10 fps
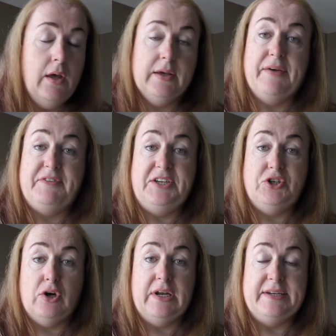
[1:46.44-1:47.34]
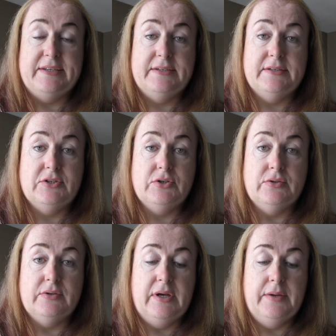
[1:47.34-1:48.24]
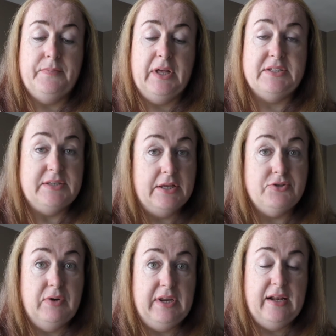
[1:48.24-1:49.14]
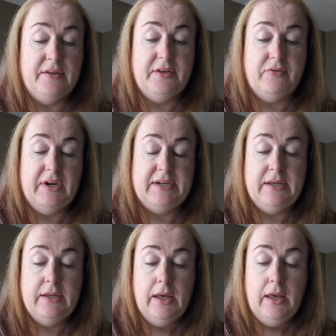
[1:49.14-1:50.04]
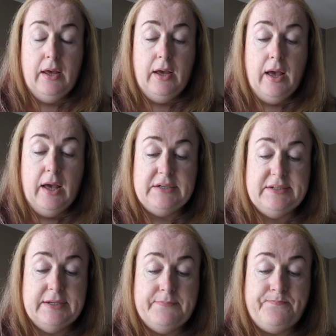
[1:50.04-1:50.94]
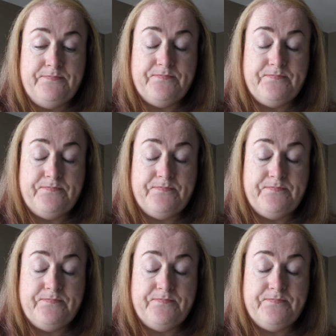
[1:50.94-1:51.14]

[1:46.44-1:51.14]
covered in chocolate. So that's really healthy, right? And